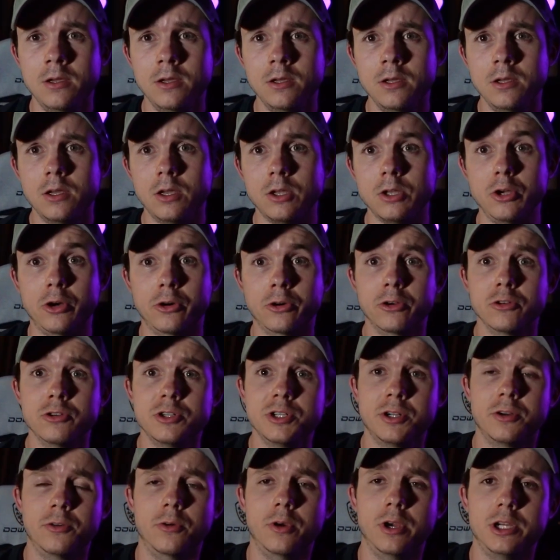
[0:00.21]
younger
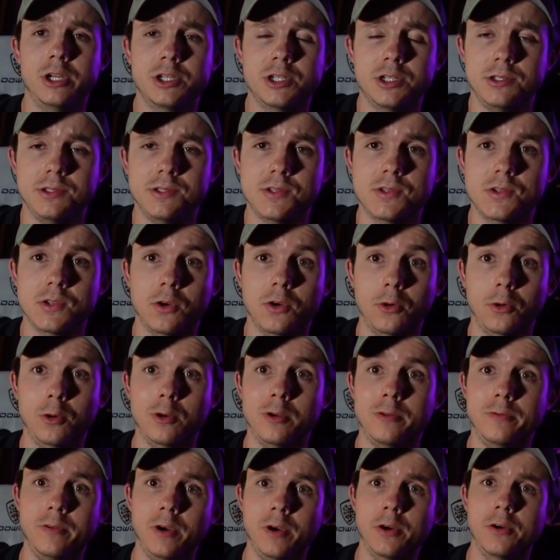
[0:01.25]
generations are in a
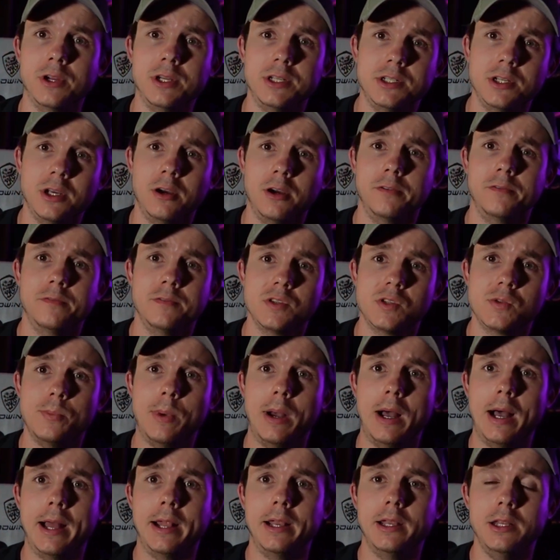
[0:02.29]
very tough
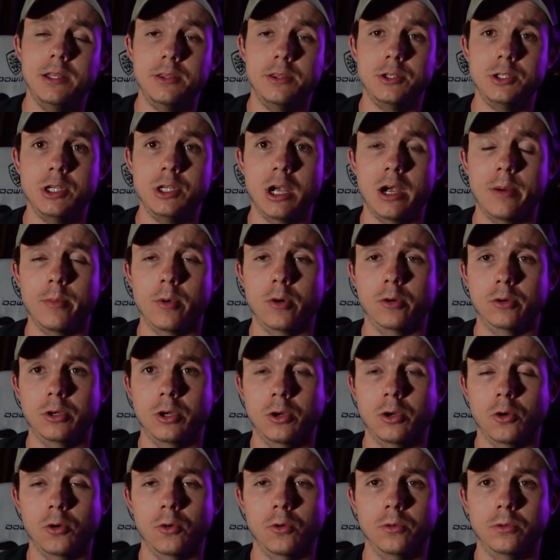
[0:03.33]
spot in the job market
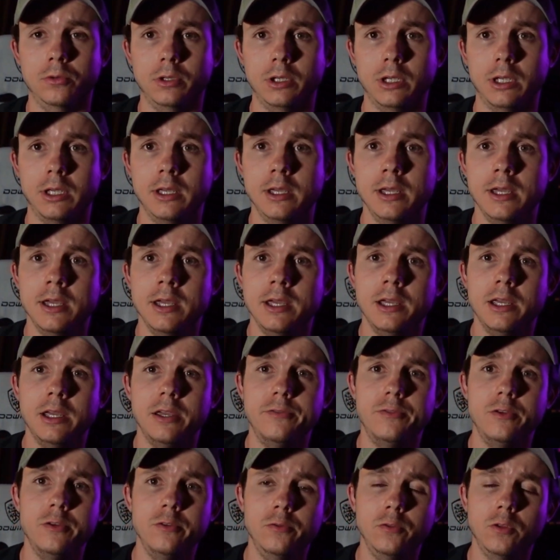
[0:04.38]
currently.
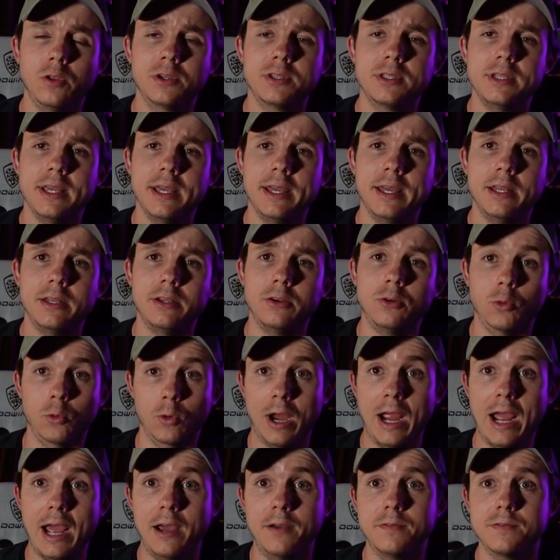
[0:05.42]
If you've looked at
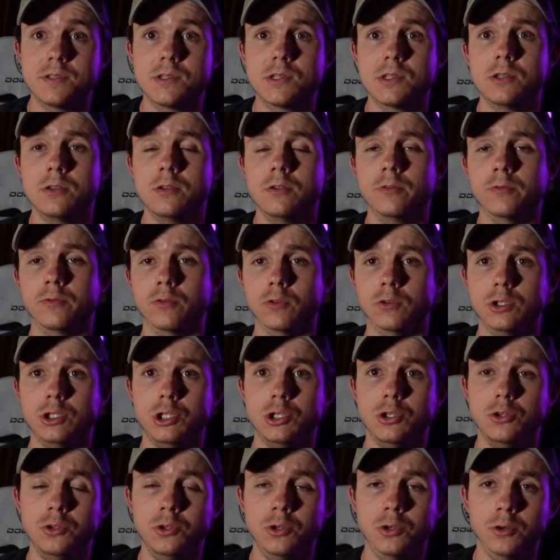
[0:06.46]
graphs for
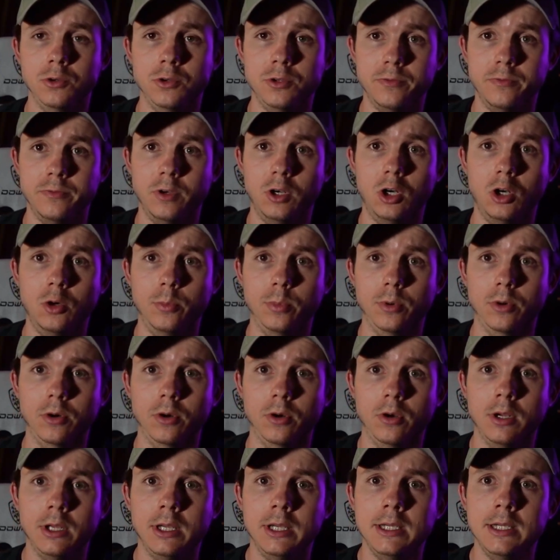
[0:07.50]
junior
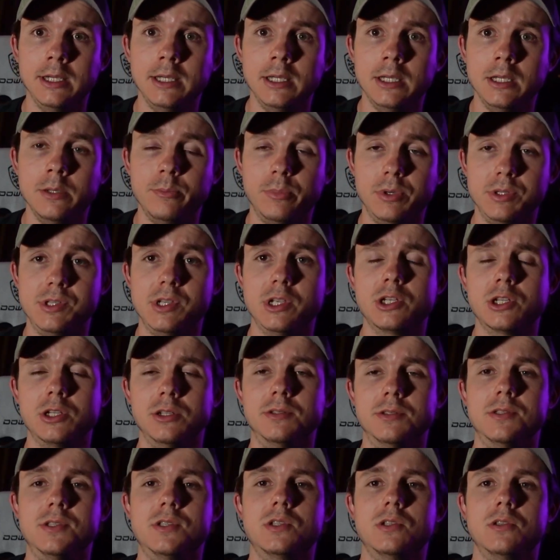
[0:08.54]
developer
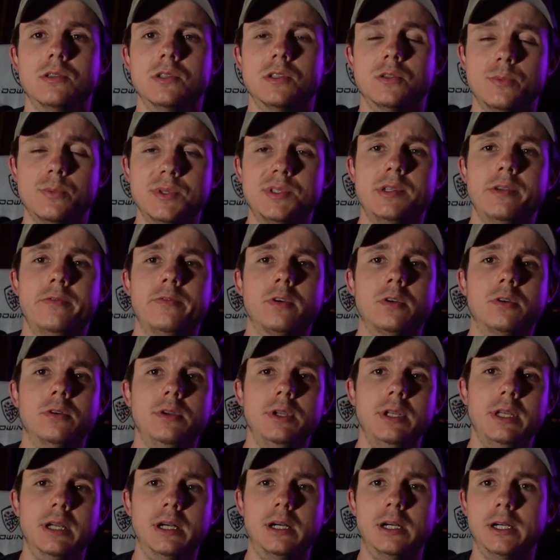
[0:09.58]
positions,
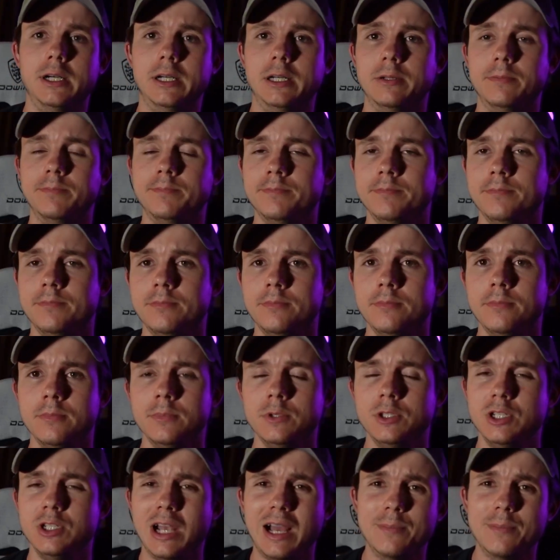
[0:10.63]
specifically on
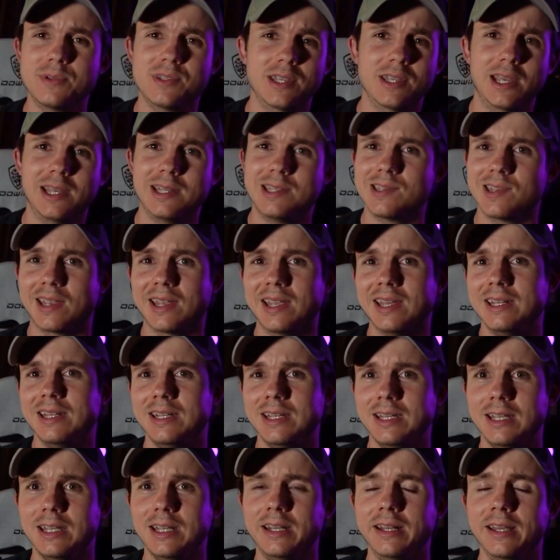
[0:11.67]
job sites like
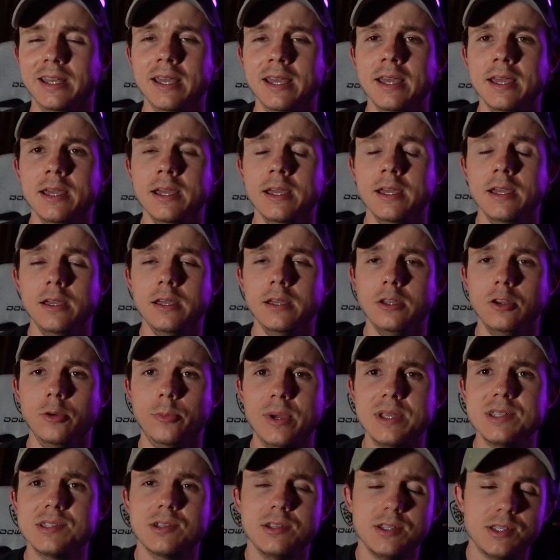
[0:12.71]
Indeed, you'll
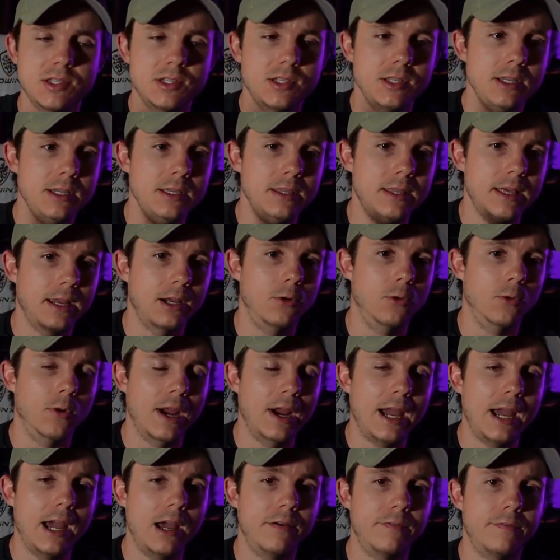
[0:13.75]
basically see that
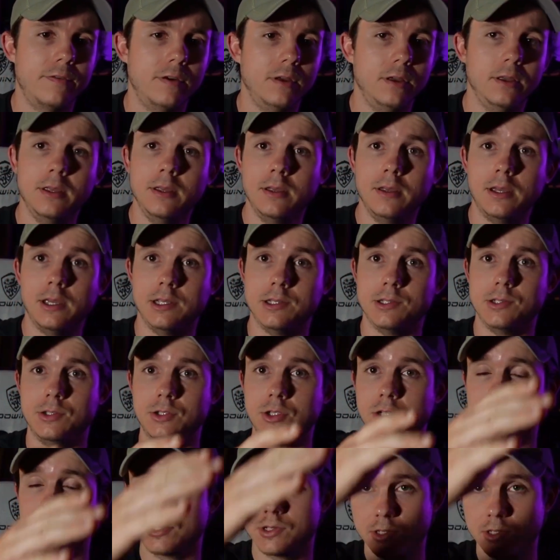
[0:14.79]
graph has just,